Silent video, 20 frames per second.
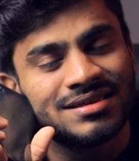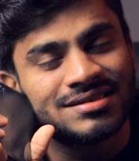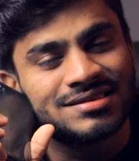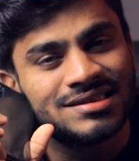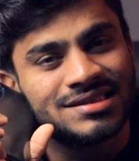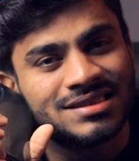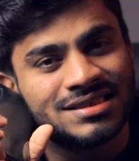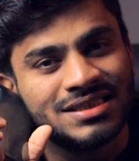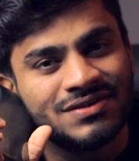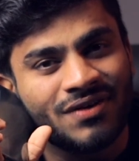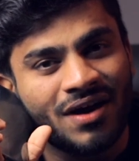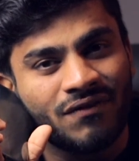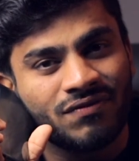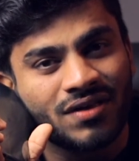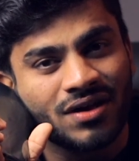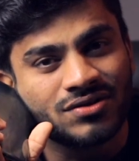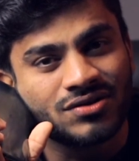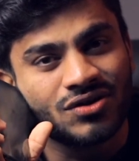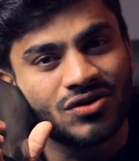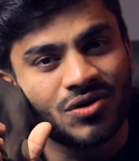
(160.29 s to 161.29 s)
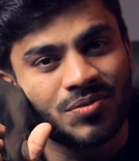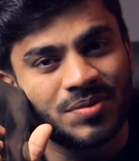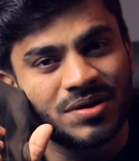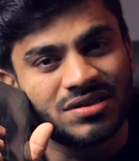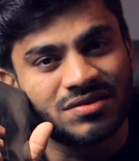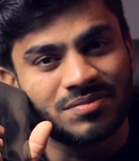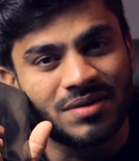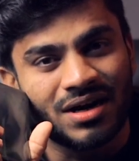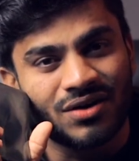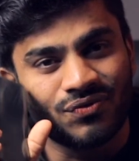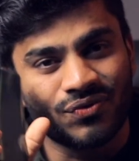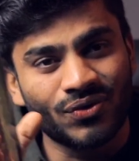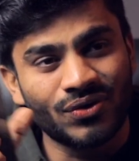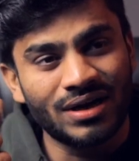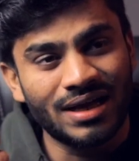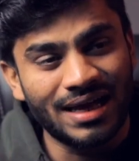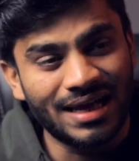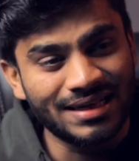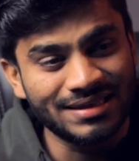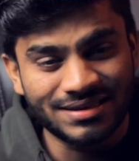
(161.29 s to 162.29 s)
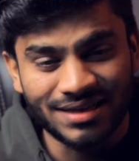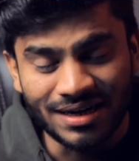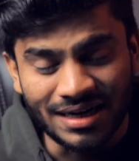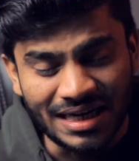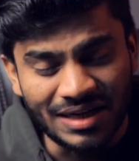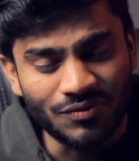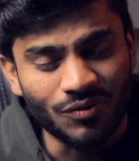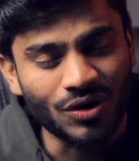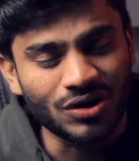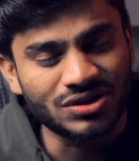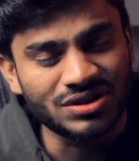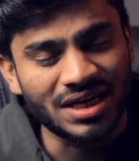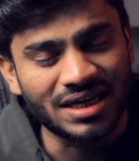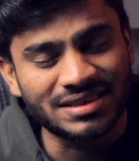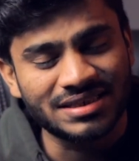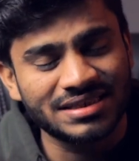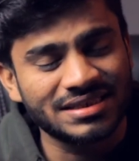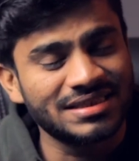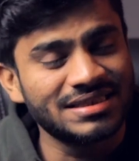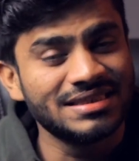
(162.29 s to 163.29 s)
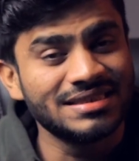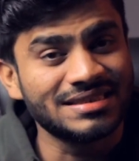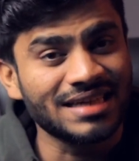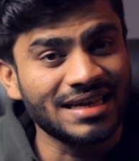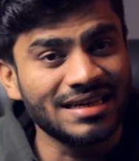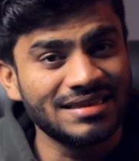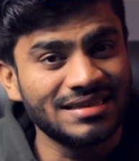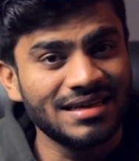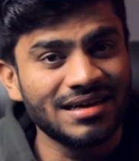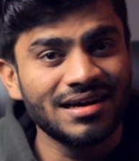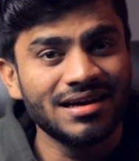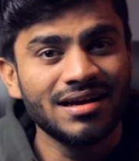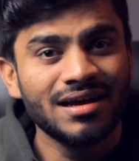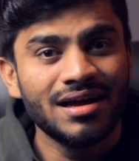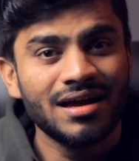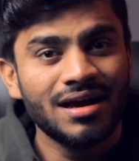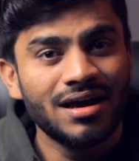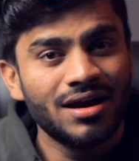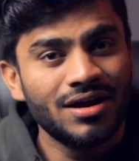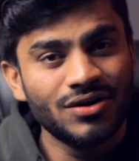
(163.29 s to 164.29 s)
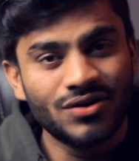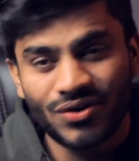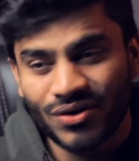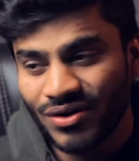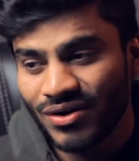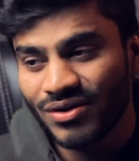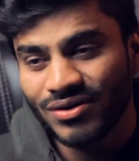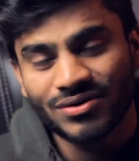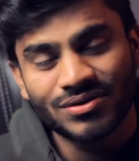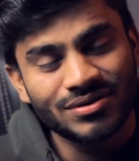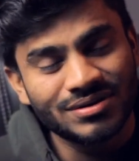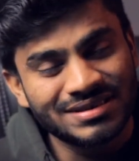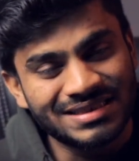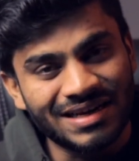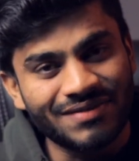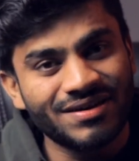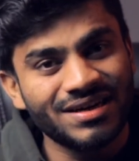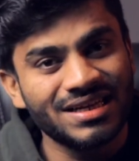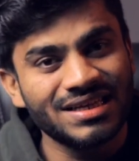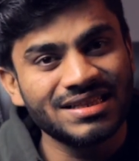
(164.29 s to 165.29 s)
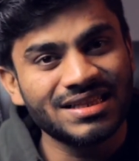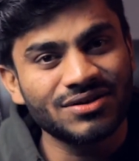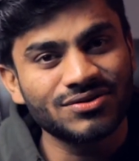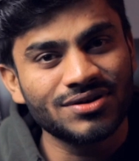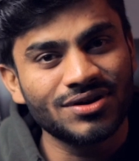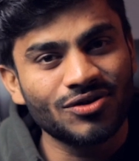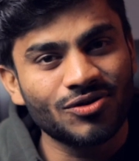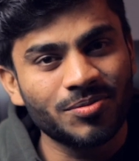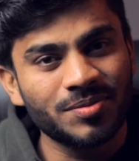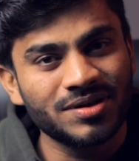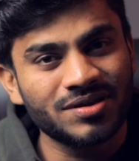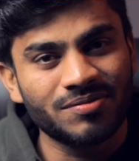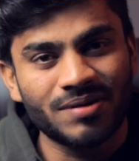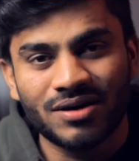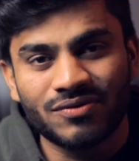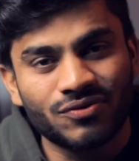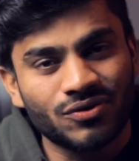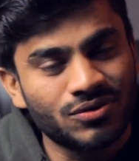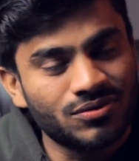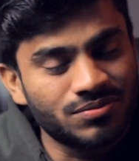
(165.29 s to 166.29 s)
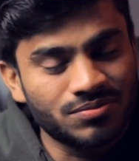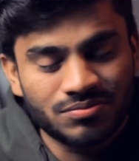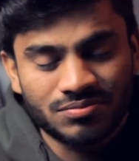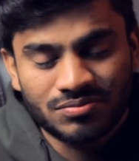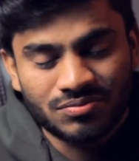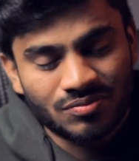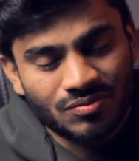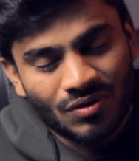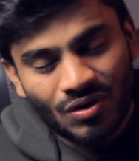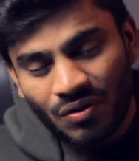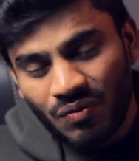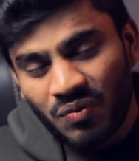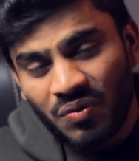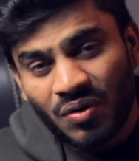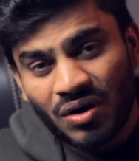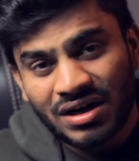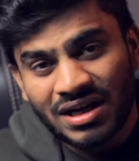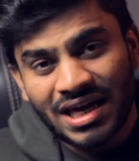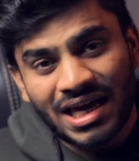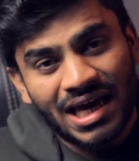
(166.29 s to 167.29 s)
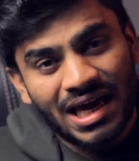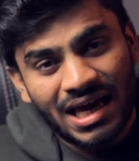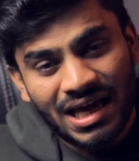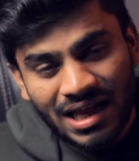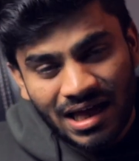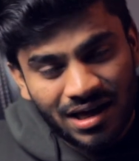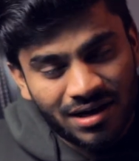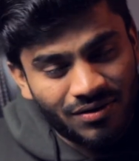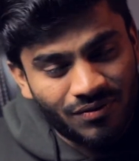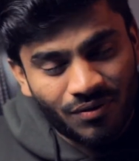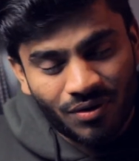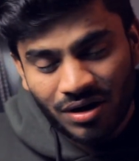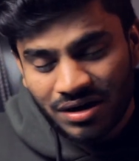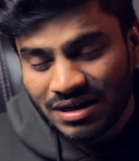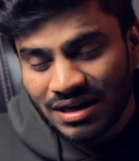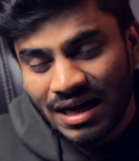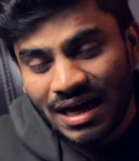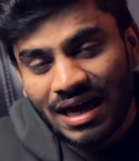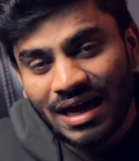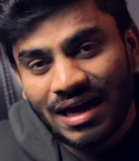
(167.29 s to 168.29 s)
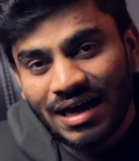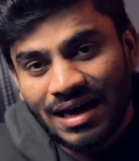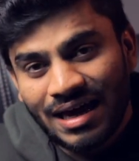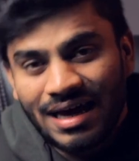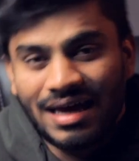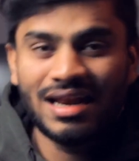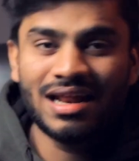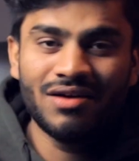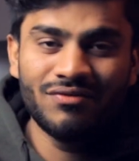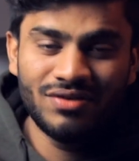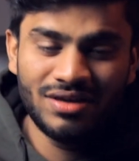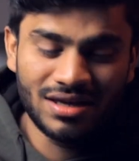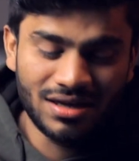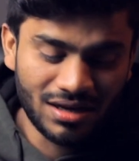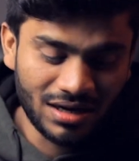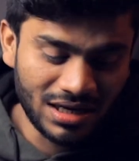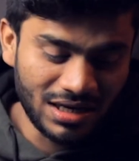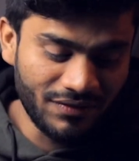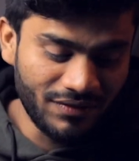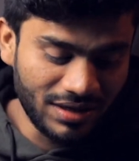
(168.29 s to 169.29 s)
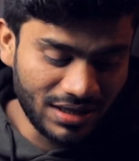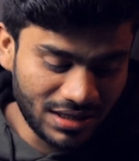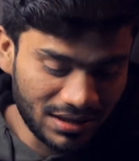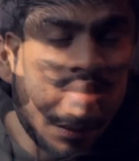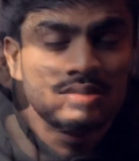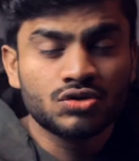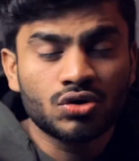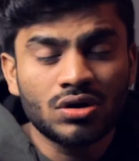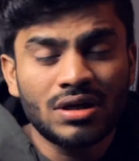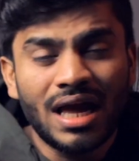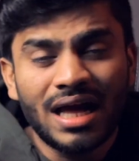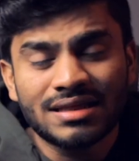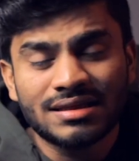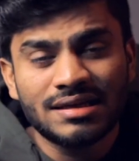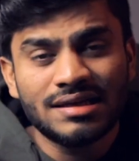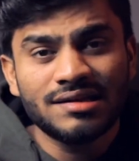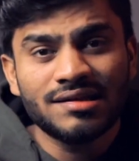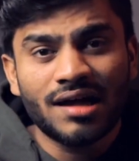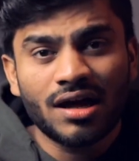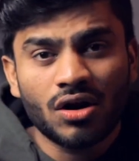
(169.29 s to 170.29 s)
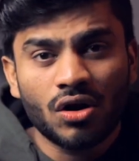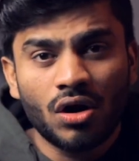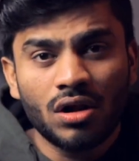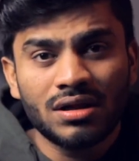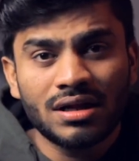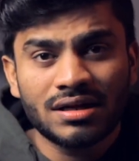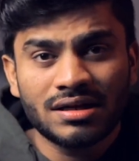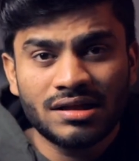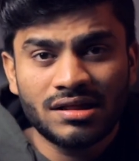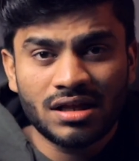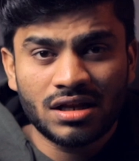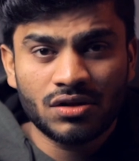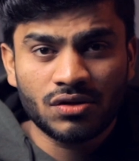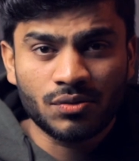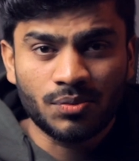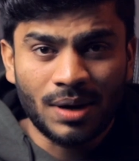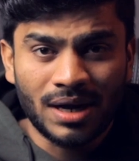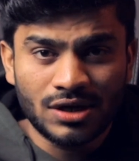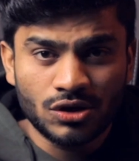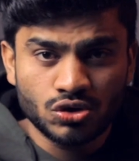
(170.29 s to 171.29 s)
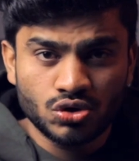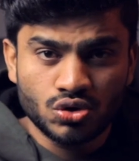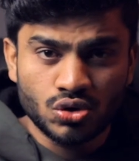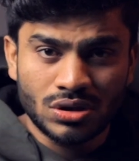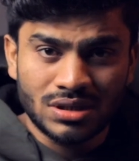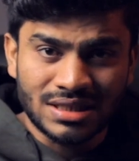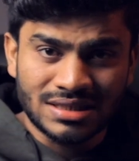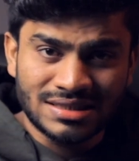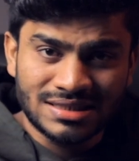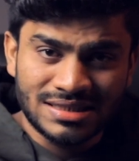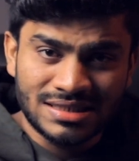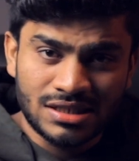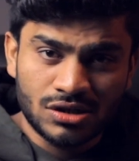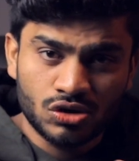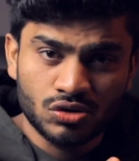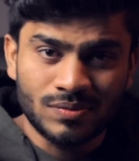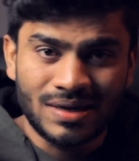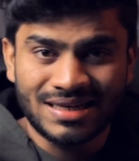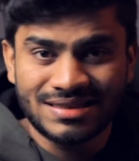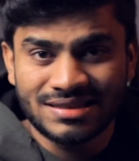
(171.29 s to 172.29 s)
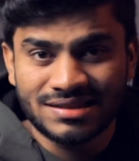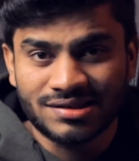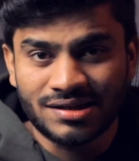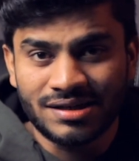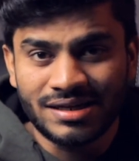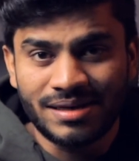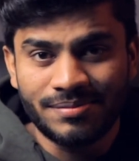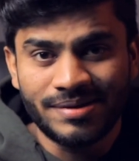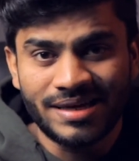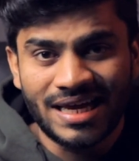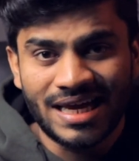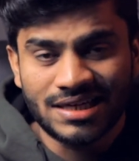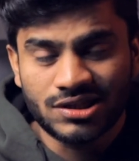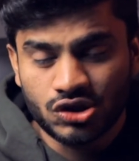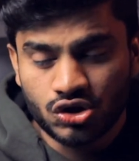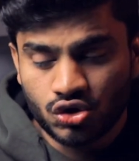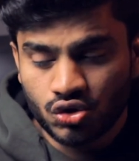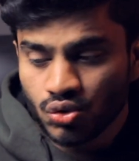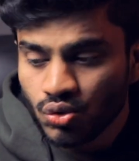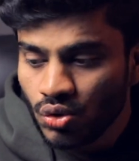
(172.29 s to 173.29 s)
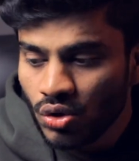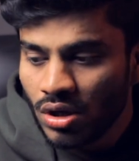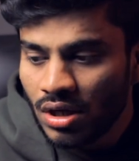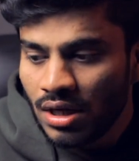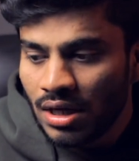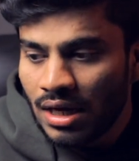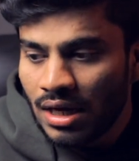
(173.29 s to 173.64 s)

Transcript: the 65,000 rupees smartphone and 30 watt charger inside the 17,000 rupees smartphone. What a era we are living in. So yeah, these are all the reasons why you should consider to buy this Realme X2.